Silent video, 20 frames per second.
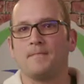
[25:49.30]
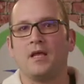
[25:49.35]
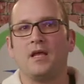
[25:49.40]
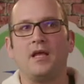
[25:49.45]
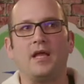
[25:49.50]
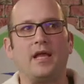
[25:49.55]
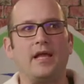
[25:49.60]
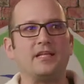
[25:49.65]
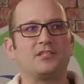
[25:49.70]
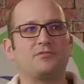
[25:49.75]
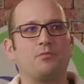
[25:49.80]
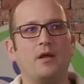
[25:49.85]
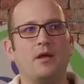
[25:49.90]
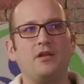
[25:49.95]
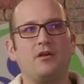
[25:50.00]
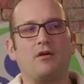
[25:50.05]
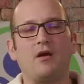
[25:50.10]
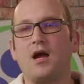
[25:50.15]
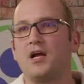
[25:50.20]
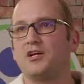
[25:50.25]
It's when
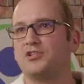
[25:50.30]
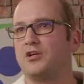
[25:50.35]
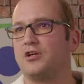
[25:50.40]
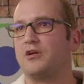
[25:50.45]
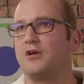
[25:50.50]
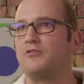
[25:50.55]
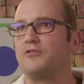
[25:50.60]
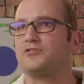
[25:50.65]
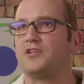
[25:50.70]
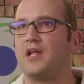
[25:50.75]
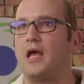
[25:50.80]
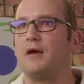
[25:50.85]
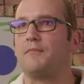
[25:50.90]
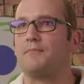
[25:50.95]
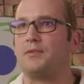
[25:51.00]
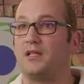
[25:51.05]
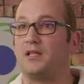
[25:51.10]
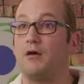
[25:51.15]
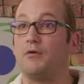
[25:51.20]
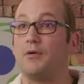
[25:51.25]
your oxygen goes down
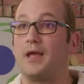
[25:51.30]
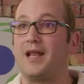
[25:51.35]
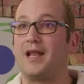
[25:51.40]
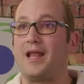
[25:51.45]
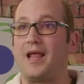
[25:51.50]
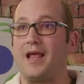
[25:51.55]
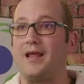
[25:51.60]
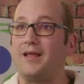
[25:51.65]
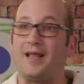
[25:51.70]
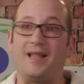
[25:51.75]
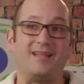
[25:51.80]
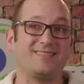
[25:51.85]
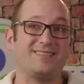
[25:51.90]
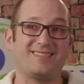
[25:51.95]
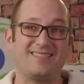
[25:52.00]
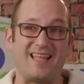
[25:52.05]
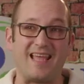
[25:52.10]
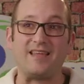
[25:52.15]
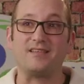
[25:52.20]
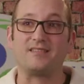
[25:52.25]
below 88 and
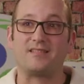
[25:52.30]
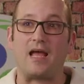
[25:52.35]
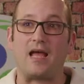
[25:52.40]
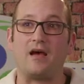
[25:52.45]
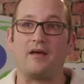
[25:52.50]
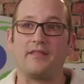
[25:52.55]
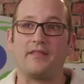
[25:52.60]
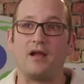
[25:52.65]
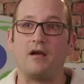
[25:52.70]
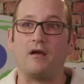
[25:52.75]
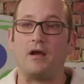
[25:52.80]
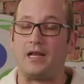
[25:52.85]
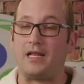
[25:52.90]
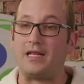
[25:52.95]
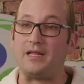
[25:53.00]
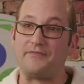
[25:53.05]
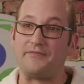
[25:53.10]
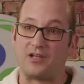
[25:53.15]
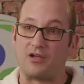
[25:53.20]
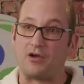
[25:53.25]
stays down there and
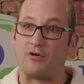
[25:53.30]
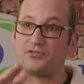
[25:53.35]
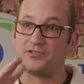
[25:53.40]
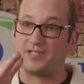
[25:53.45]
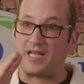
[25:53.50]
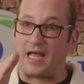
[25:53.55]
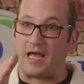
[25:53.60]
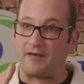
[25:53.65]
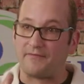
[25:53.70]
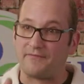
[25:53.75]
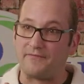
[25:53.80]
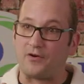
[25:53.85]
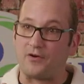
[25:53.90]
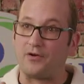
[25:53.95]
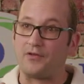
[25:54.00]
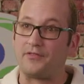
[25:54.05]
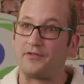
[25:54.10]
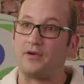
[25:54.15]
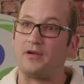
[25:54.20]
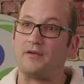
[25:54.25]
even goes down
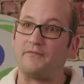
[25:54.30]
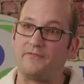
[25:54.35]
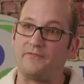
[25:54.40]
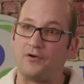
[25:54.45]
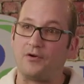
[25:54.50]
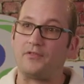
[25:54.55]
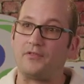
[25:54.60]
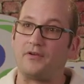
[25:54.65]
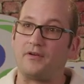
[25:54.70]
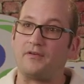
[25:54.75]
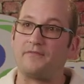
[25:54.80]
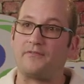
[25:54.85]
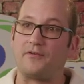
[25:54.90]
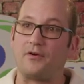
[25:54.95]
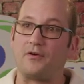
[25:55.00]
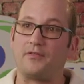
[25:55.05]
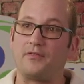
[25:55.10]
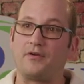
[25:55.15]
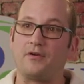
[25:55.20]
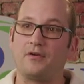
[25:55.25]
further and further and
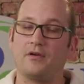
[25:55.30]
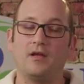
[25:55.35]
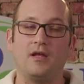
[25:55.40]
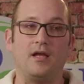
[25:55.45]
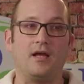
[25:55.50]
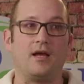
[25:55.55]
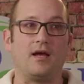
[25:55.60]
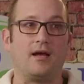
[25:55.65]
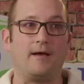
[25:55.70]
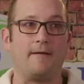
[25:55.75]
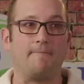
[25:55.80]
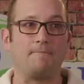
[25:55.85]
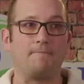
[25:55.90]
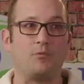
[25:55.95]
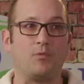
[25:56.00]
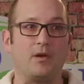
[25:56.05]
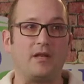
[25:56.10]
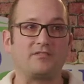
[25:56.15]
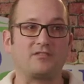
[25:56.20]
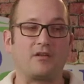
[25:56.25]
further. Um,
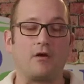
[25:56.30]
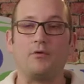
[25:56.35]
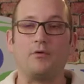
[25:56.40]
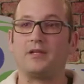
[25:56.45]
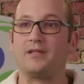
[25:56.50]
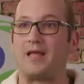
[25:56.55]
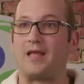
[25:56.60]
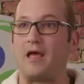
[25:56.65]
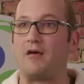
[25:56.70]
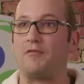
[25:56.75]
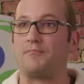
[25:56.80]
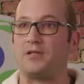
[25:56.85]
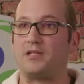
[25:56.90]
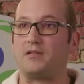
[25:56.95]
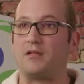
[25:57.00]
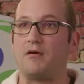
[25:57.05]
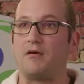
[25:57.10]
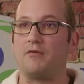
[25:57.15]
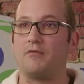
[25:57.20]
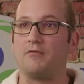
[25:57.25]
when it's going down
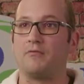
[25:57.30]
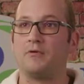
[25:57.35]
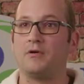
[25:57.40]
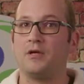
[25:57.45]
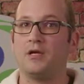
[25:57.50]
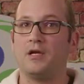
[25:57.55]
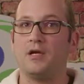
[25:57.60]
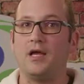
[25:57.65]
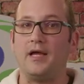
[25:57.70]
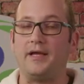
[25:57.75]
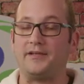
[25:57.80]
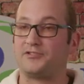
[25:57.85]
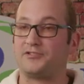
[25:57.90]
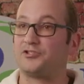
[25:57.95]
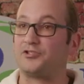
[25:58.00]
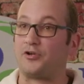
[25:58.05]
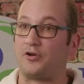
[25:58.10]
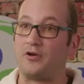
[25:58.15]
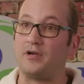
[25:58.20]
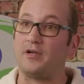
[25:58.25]
below a
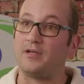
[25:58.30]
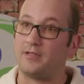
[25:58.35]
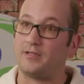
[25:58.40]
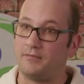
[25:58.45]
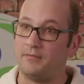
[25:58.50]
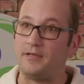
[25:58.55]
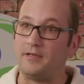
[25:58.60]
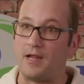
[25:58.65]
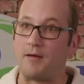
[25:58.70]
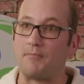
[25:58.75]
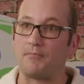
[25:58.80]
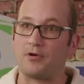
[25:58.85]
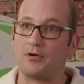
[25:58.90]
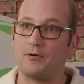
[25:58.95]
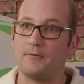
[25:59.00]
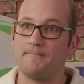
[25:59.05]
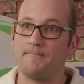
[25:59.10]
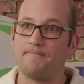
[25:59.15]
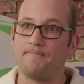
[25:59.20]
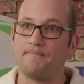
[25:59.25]
certain number,
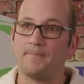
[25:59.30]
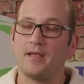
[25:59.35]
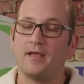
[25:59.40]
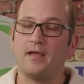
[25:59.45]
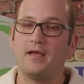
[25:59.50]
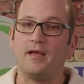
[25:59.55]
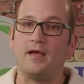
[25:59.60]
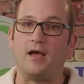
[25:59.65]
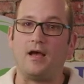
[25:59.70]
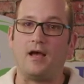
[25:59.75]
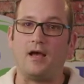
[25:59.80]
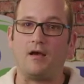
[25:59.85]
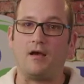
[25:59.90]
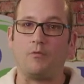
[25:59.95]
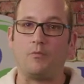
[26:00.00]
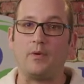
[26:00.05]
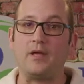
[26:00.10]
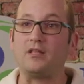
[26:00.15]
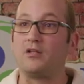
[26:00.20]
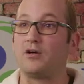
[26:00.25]
uh,
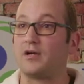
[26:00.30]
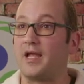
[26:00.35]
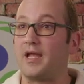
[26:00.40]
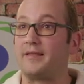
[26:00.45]
we look at